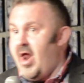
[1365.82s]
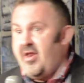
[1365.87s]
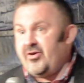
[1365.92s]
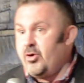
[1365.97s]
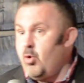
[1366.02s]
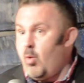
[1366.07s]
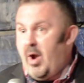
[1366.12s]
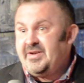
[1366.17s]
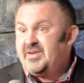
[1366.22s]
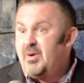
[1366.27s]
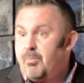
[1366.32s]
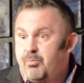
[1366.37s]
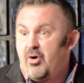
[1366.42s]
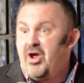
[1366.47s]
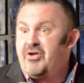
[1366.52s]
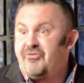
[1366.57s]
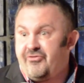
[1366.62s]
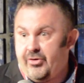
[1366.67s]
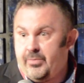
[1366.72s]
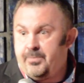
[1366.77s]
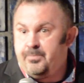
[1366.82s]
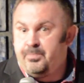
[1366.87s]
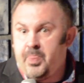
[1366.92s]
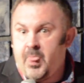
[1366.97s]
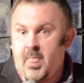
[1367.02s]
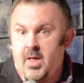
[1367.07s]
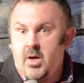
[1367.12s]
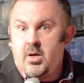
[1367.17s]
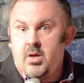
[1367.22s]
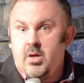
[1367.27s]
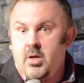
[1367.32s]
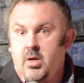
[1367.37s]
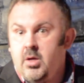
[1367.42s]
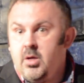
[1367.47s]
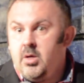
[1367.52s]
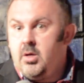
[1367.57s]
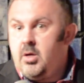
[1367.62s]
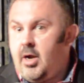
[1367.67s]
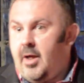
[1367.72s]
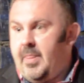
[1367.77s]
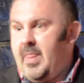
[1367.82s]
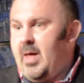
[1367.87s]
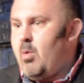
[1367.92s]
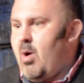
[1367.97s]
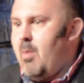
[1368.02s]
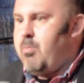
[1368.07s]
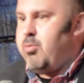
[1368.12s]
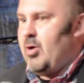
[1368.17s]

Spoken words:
out of the Great Depression. And then I'll